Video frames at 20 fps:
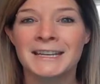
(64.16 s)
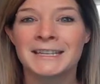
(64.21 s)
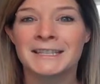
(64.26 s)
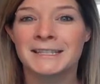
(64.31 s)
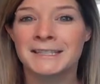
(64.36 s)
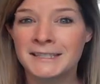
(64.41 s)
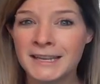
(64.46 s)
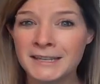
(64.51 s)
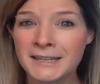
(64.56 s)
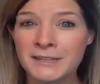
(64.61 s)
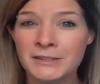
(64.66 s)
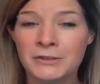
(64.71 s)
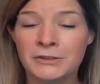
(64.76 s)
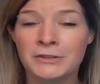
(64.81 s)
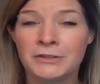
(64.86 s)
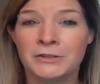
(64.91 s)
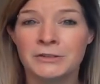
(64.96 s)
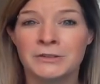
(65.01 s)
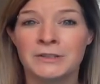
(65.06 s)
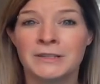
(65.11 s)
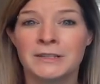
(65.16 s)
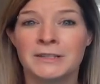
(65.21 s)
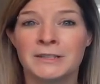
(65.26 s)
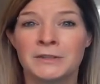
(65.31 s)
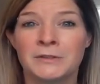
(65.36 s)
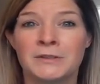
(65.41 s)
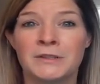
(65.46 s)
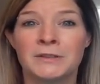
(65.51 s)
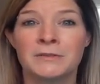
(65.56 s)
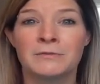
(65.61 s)
and assess your students
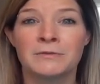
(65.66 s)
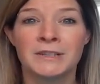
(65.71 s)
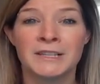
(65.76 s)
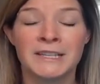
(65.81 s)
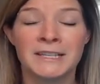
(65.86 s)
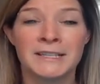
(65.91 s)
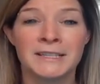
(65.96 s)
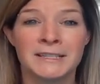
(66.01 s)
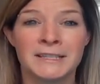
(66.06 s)
using reading